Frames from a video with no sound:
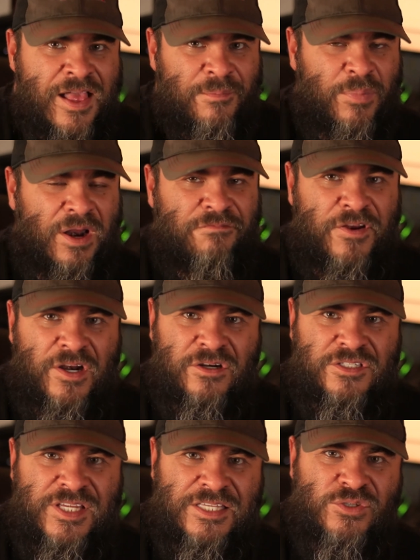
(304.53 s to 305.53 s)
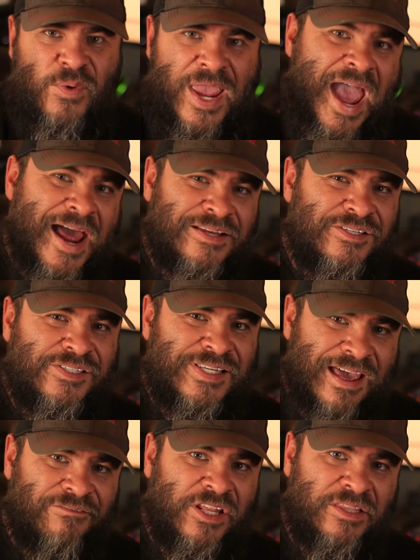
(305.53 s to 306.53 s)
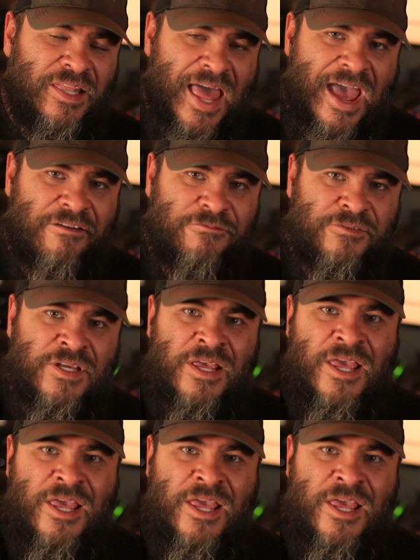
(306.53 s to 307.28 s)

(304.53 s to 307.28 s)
but I figured since we had 7 left,